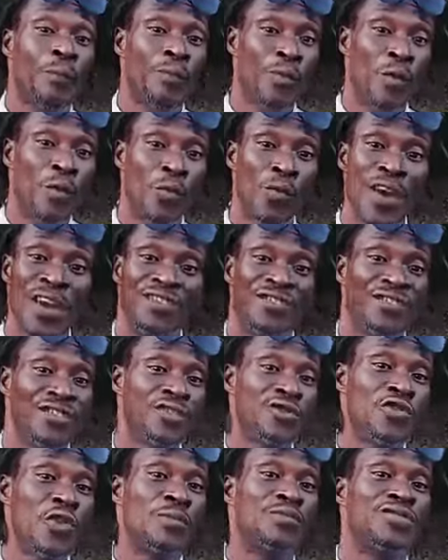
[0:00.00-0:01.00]
where he
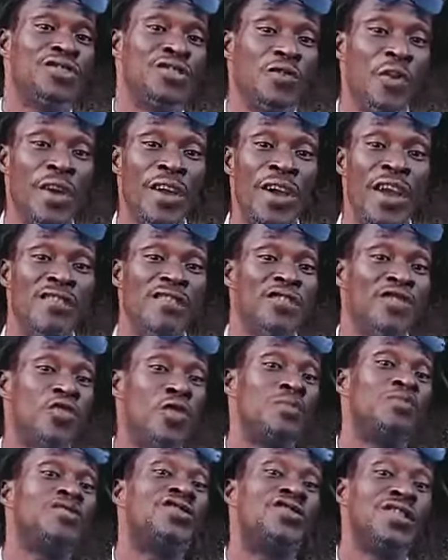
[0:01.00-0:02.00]
sees something or hear hears
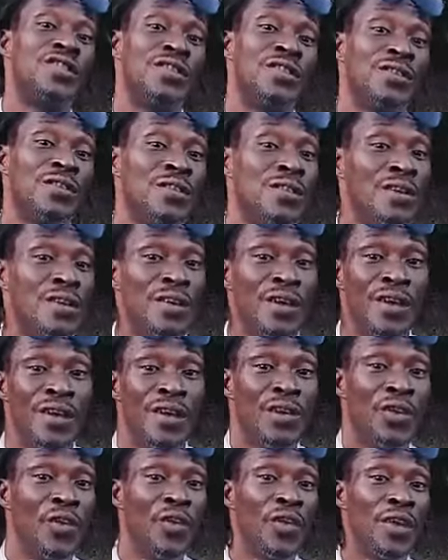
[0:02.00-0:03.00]
something,
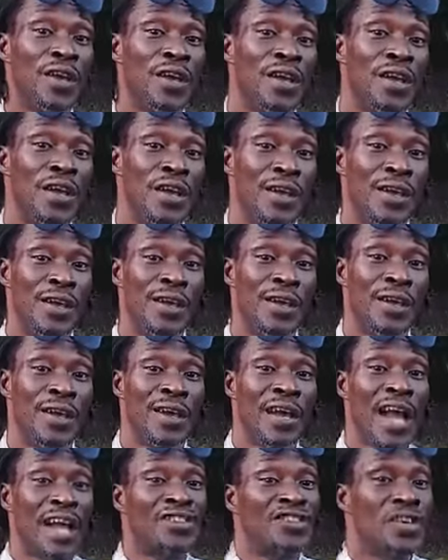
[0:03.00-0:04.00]
you know, it, it,
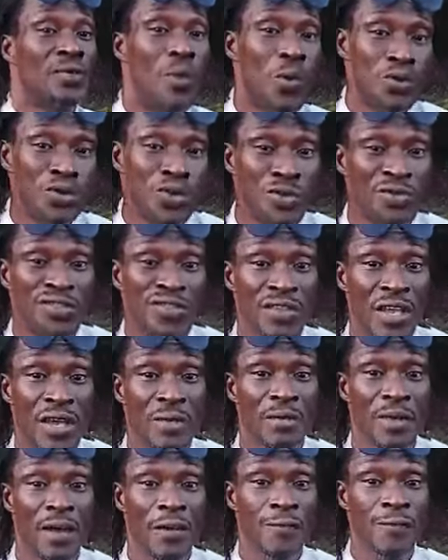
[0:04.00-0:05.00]
it catch emotions
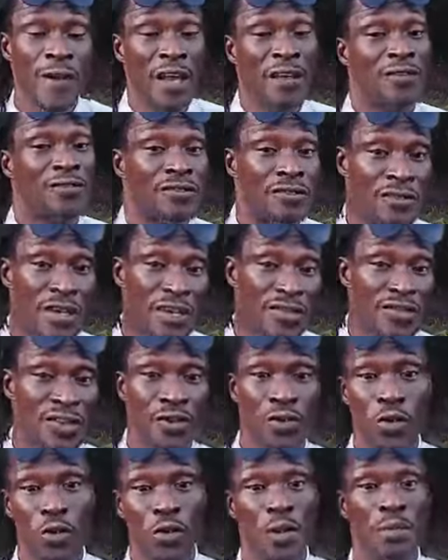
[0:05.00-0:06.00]
them and vex and say,
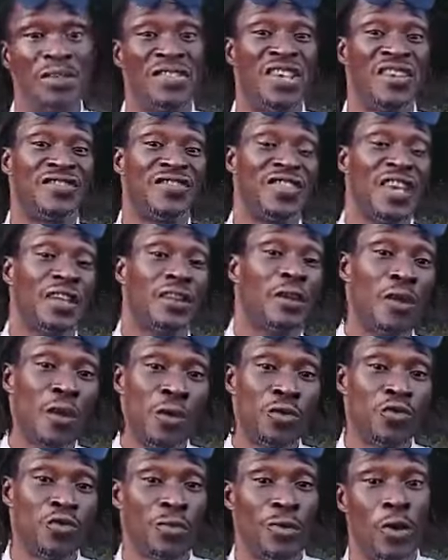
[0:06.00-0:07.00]
you know, let me take the
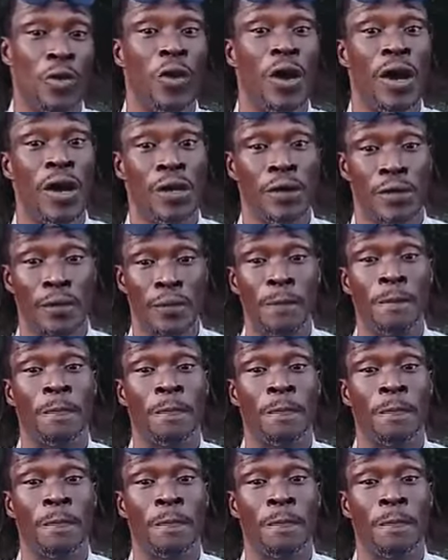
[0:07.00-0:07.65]
law to me, one